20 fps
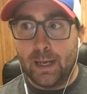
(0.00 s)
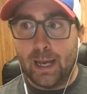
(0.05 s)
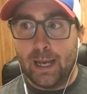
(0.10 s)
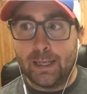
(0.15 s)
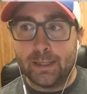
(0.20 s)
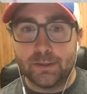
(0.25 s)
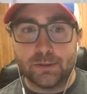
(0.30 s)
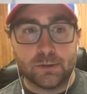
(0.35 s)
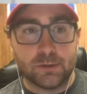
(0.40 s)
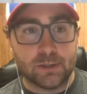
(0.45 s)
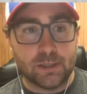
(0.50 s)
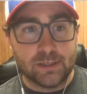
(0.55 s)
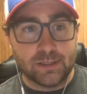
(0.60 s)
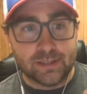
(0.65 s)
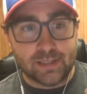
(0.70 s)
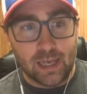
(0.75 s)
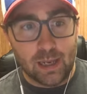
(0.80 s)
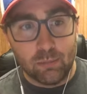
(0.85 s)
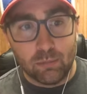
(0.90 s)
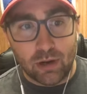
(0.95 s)
I used the
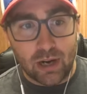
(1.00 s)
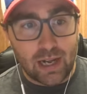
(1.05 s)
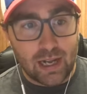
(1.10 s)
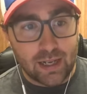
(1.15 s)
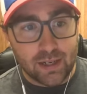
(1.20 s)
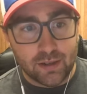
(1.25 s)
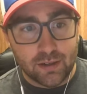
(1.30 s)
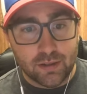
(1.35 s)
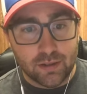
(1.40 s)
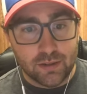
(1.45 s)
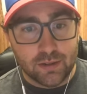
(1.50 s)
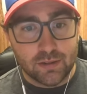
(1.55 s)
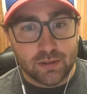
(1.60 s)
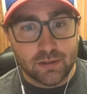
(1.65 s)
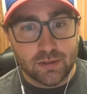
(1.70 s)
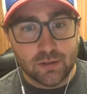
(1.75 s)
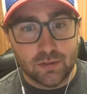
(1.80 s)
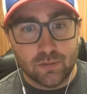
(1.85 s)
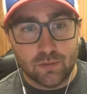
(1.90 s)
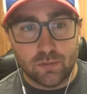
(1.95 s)
same rod
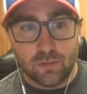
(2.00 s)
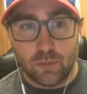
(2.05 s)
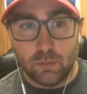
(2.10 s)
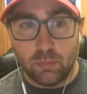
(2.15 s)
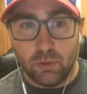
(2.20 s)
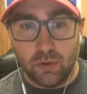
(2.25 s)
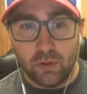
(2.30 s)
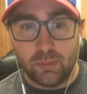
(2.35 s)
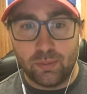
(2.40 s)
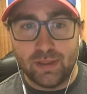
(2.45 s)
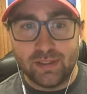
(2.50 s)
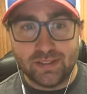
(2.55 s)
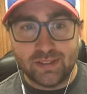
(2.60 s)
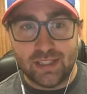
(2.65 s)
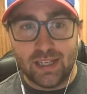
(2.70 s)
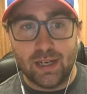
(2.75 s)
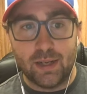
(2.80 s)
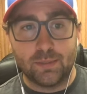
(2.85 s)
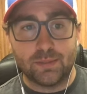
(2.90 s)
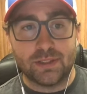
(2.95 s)
for both my
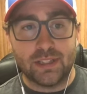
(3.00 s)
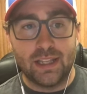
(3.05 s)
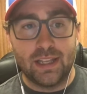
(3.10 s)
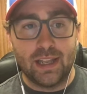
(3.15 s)
setups